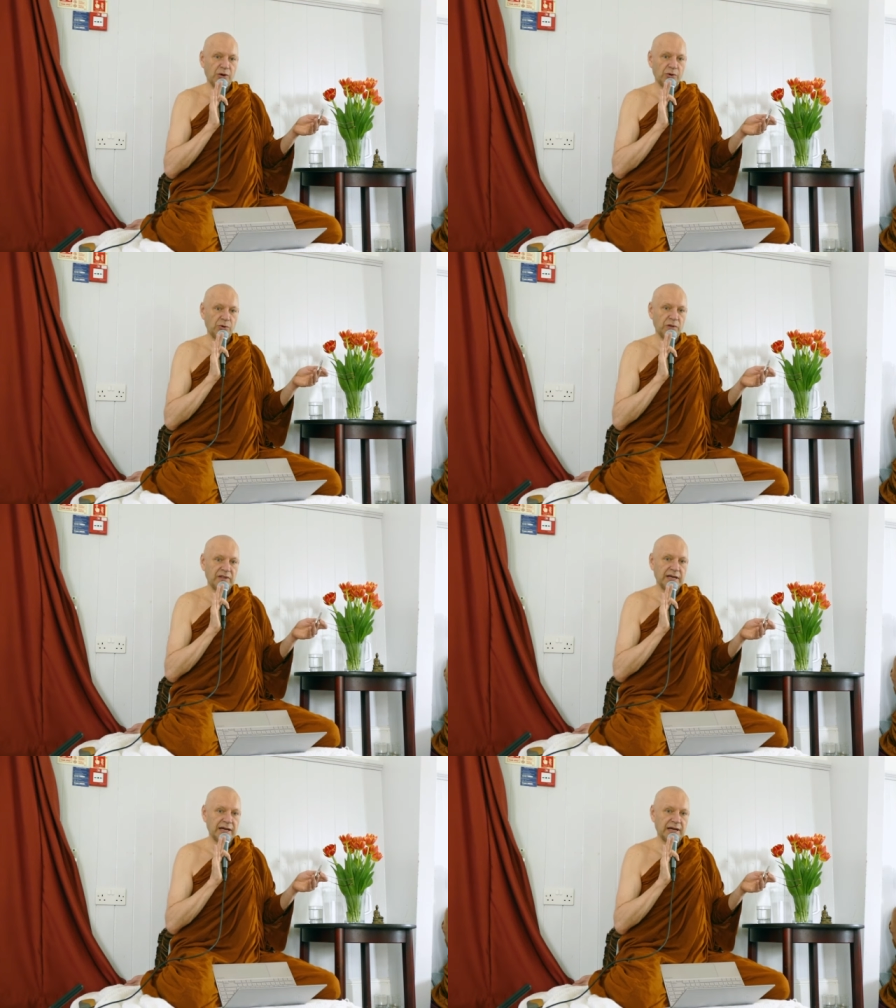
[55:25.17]

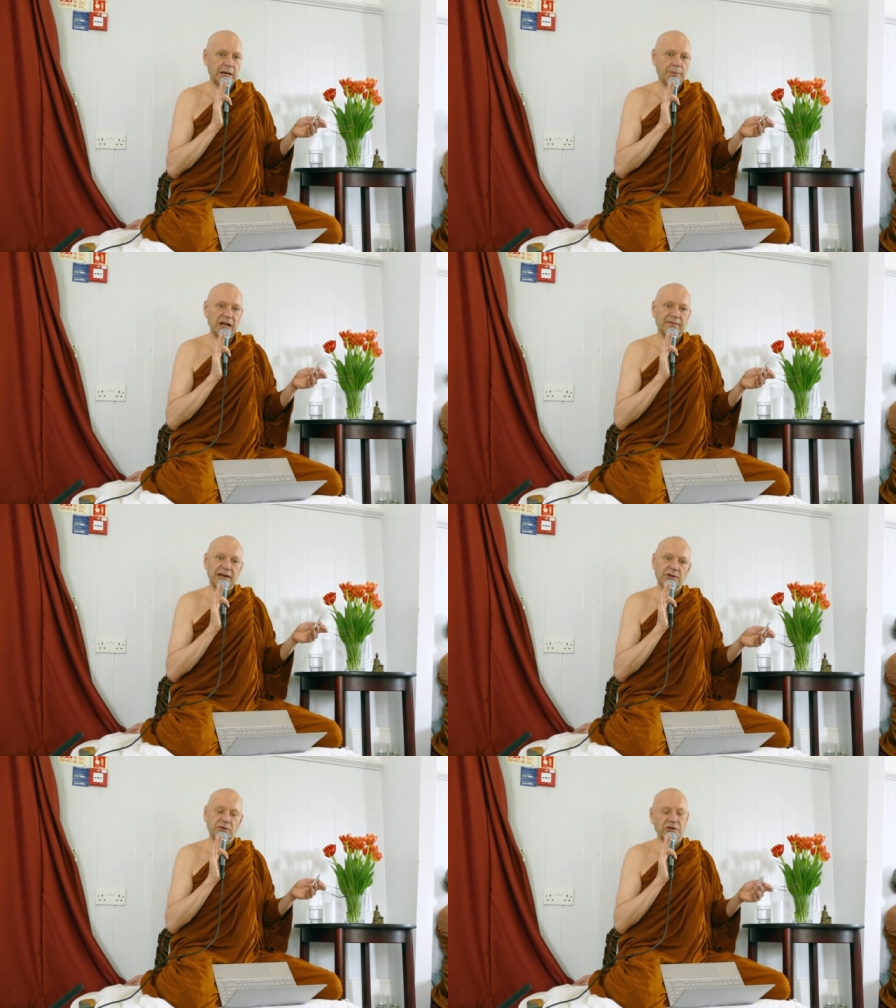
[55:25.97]
called uh,
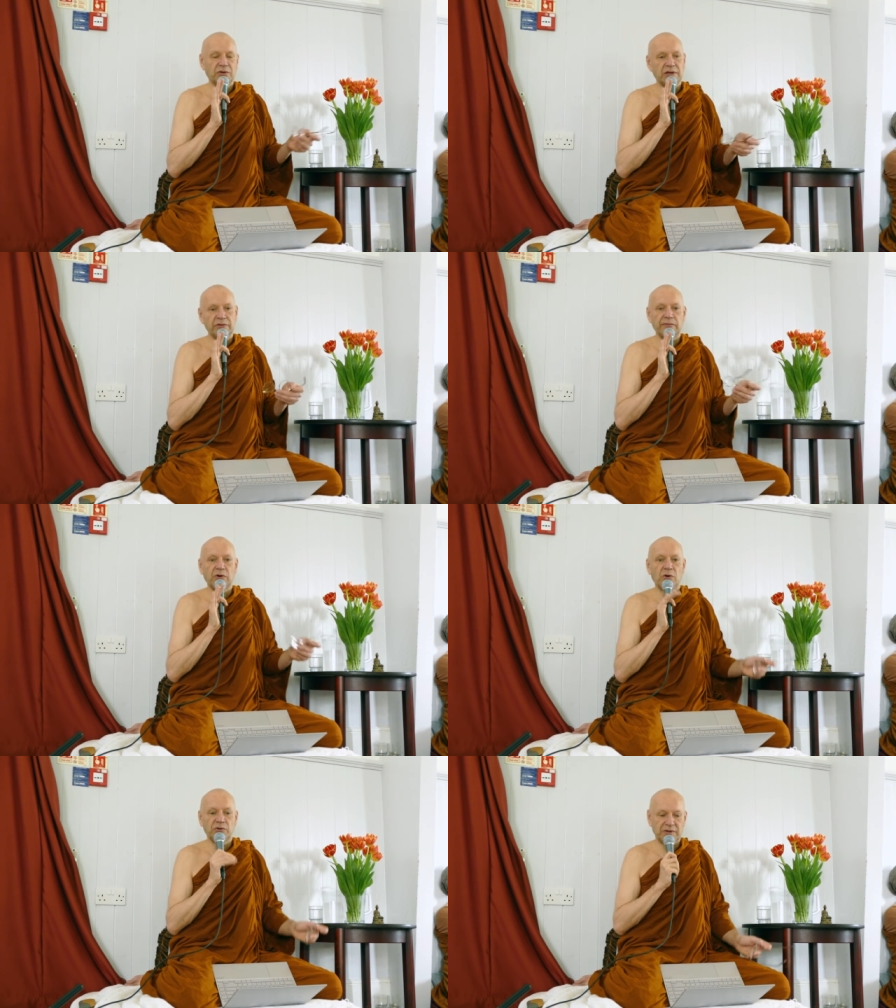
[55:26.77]
And you can
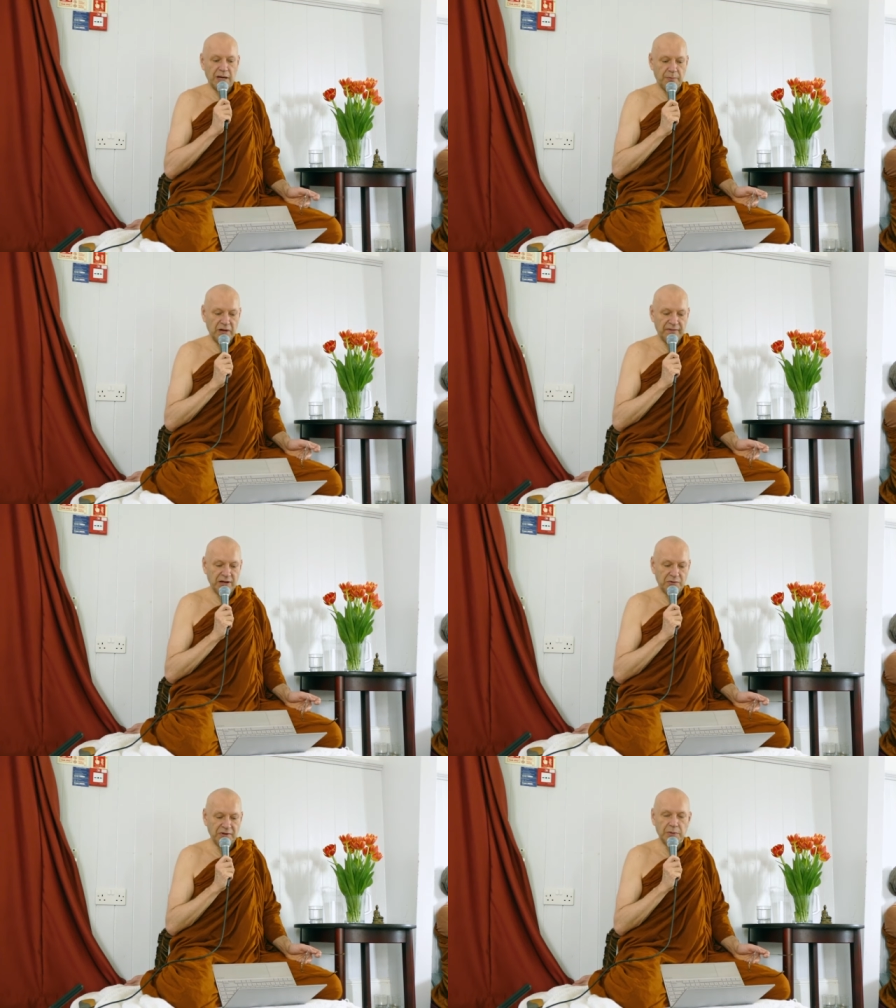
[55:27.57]
go to
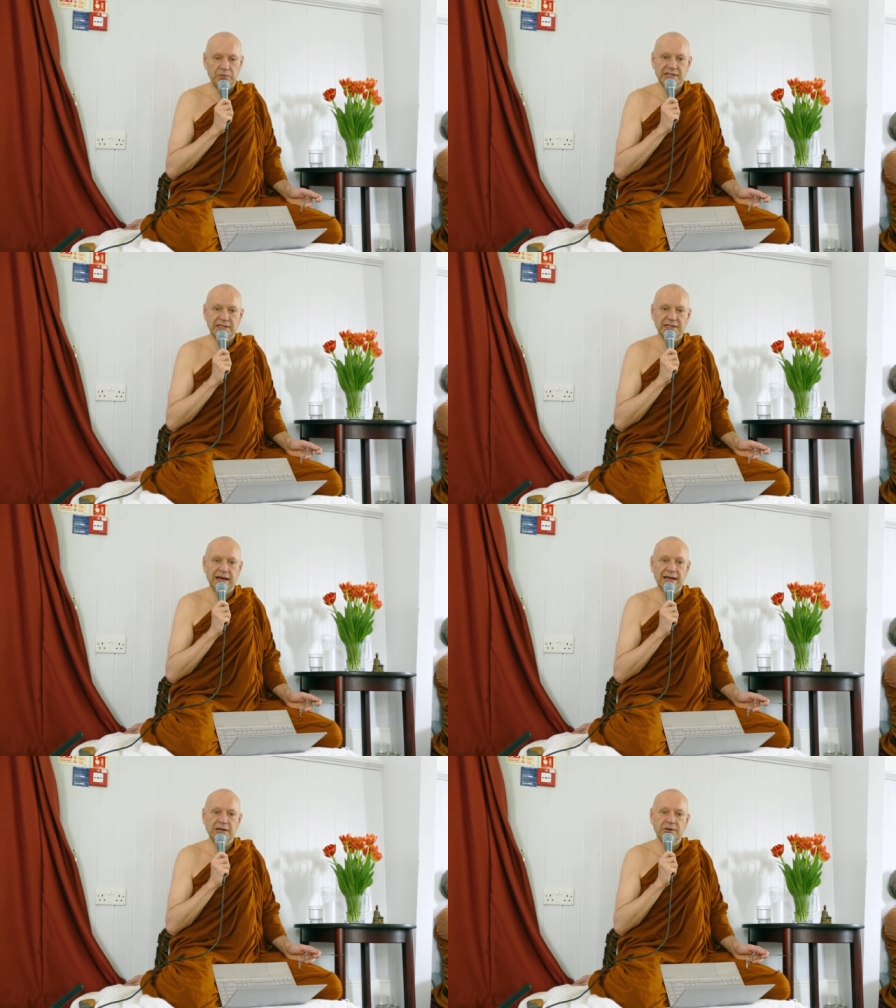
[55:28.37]
Kapilavatthu in the present
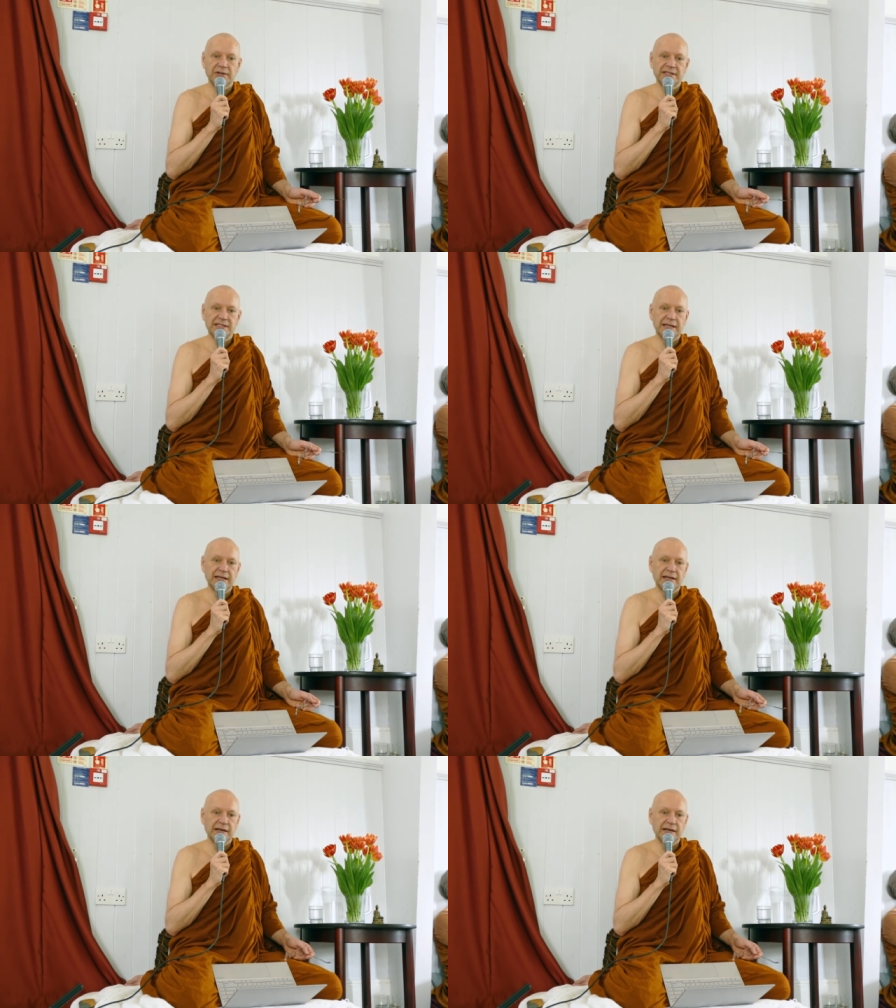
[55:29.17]
day and you can see it.